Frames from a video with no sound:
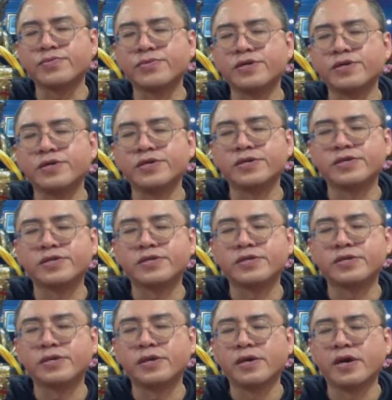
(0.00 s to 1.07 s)

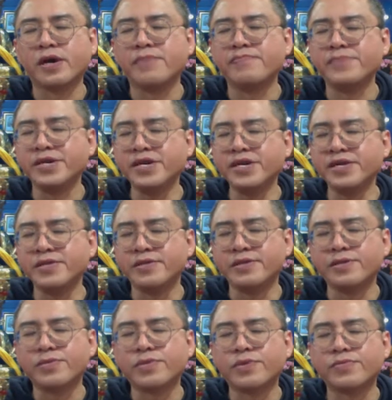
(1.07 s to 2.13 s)
words and mean
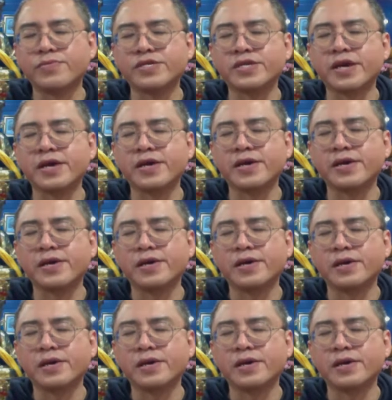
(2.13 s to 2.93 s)
what we say